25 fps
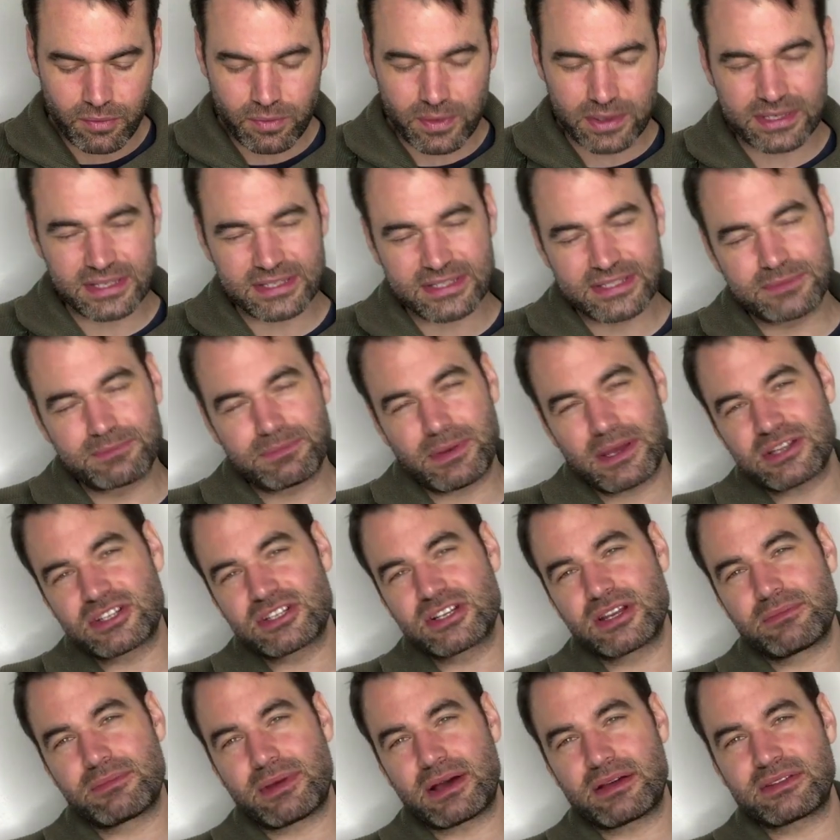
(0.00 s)
what is
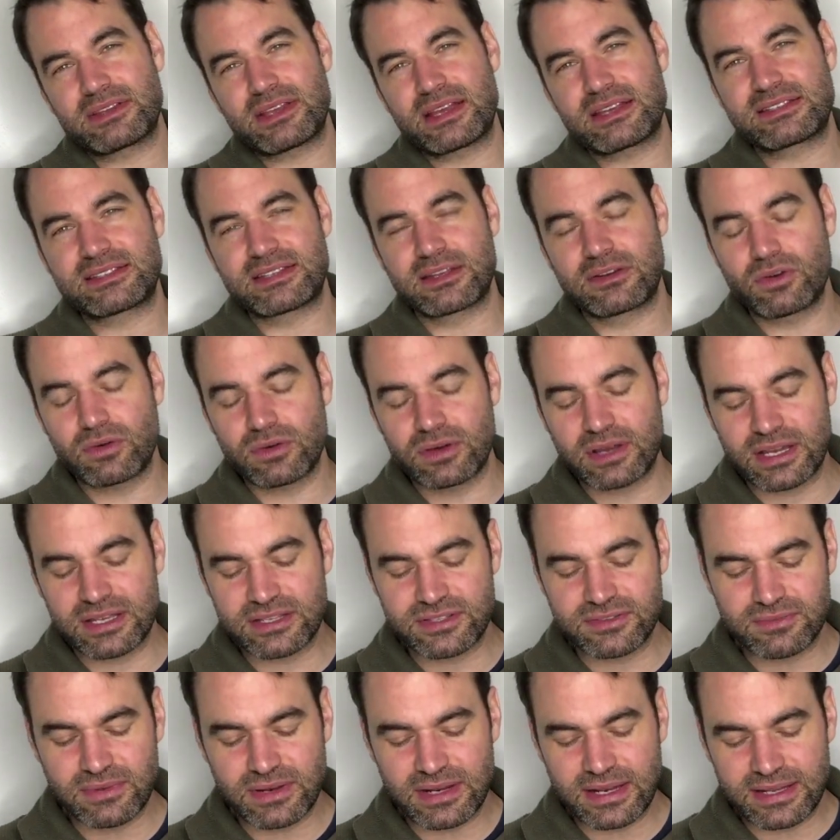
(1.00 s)
special about the Asanoka
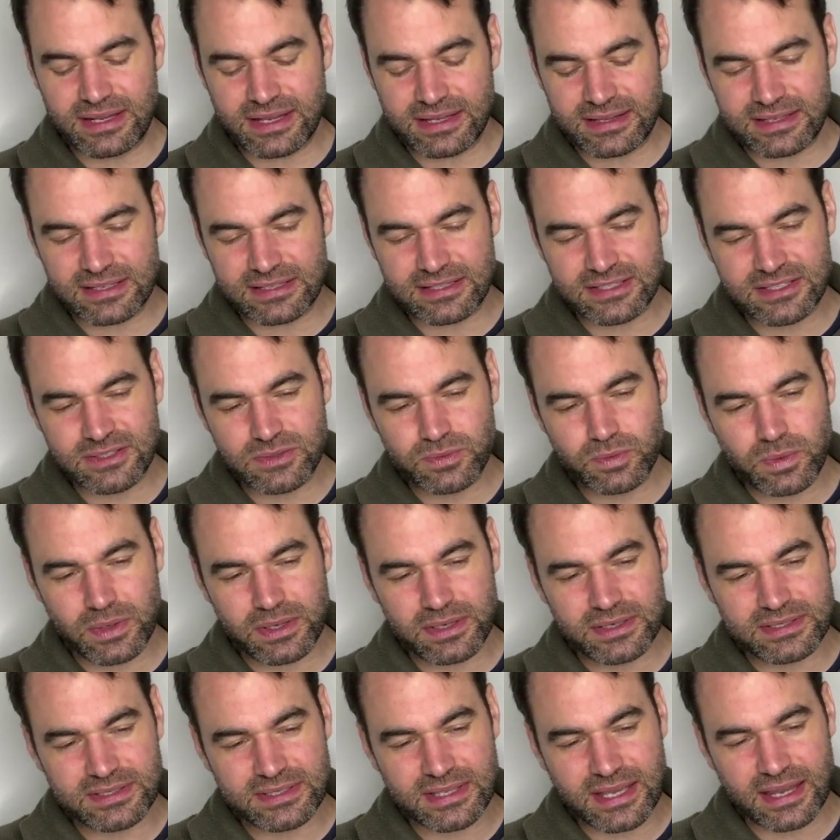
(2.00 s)
is really that the
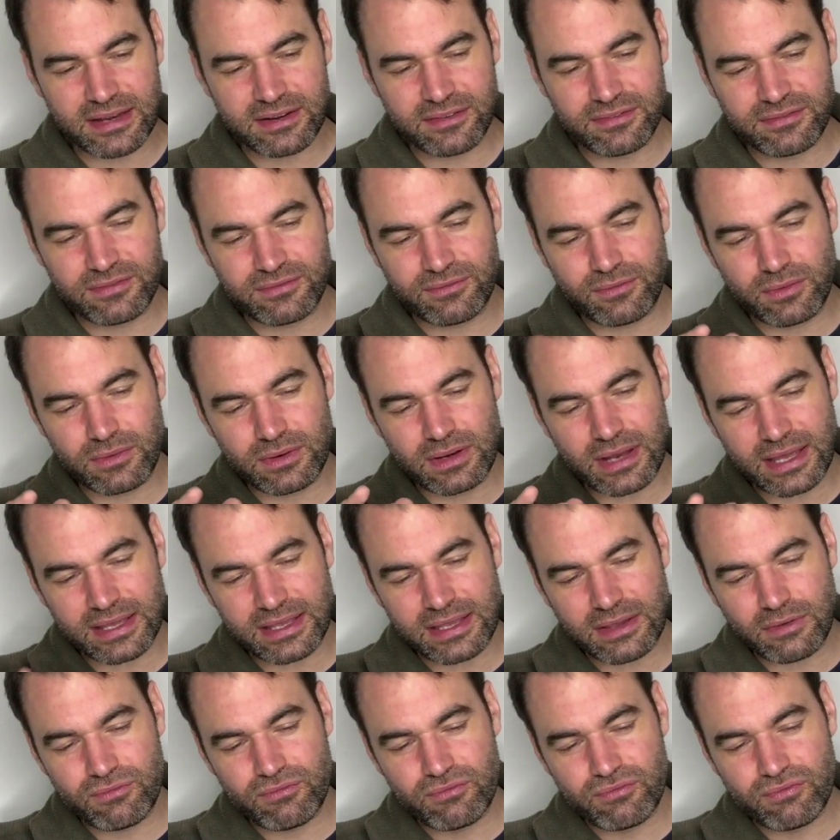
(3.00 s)
swings kind of
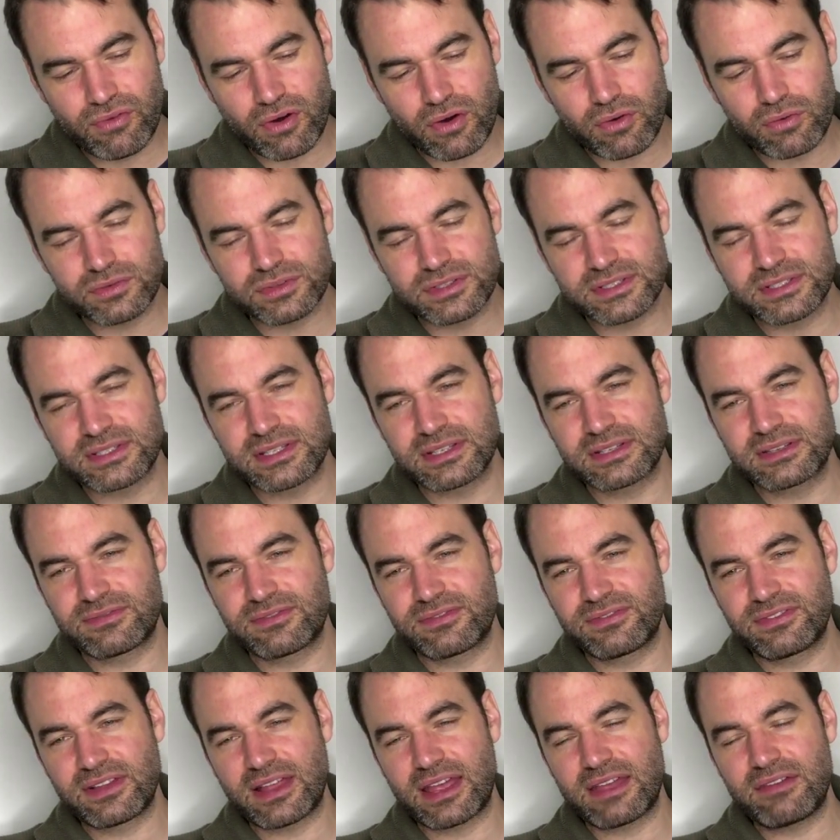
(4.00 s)
like a roasted
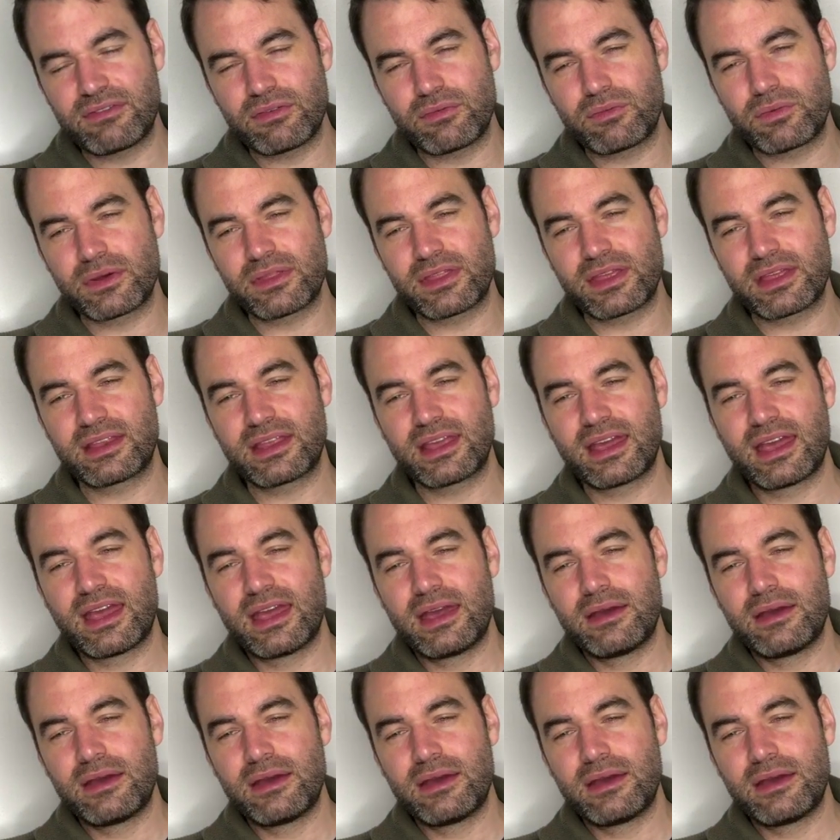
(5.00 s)
flavor with it.